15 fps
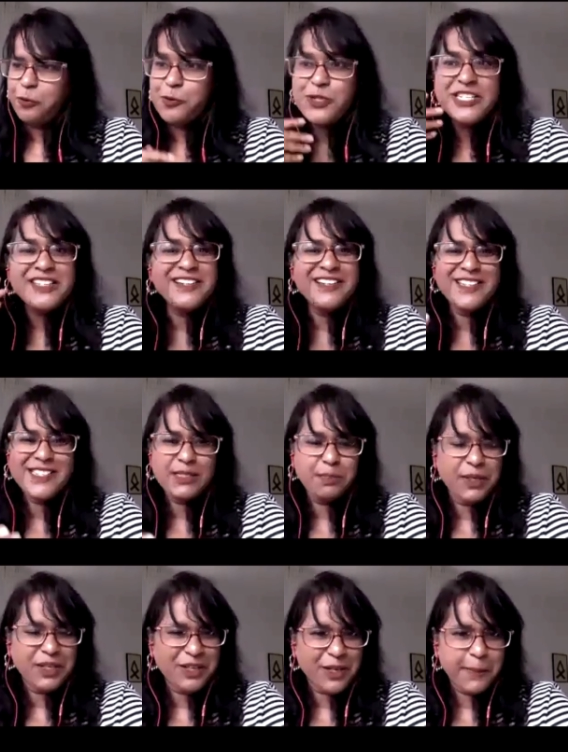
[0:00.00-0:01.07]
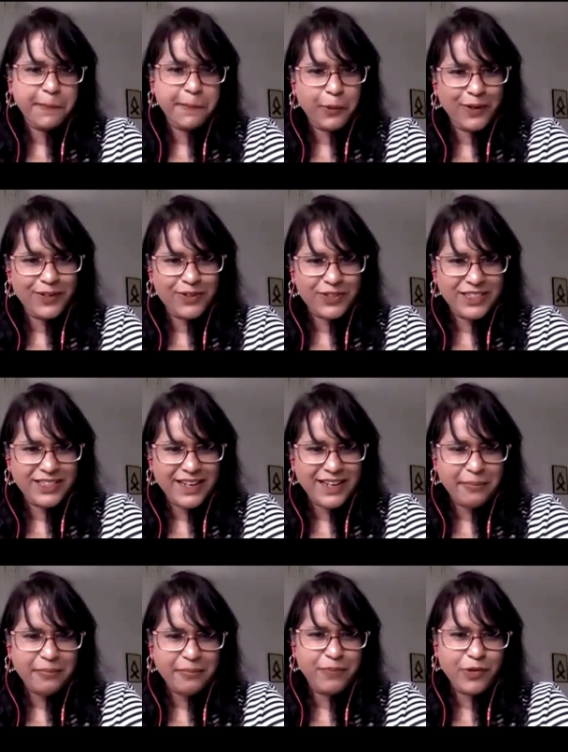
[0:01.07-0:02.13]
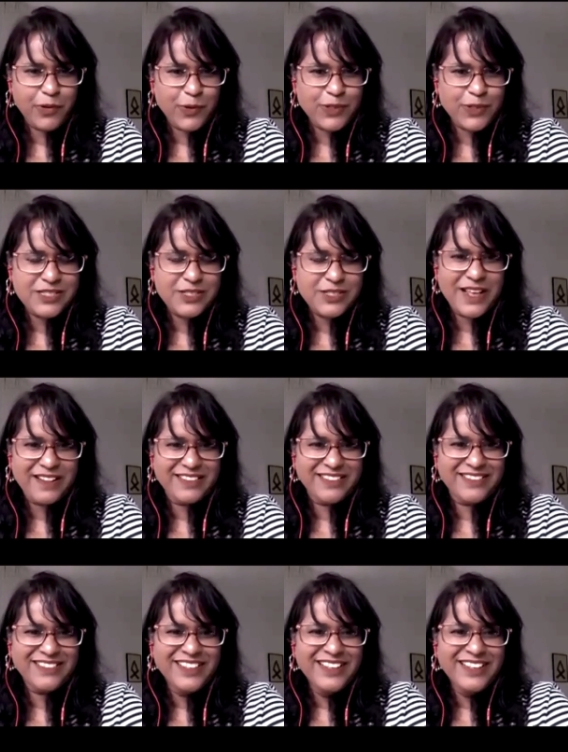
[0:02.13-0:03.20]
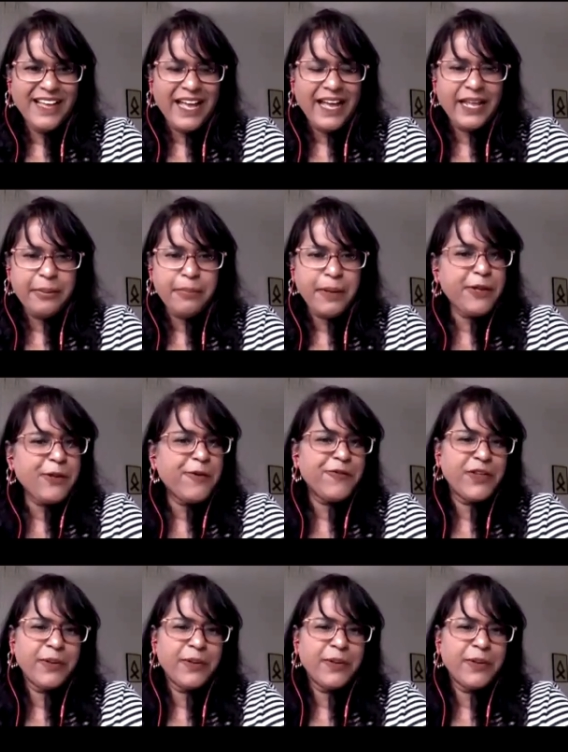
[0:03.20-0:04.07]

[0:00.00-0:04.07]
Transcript: routinely speak in poetry and prose together. And many of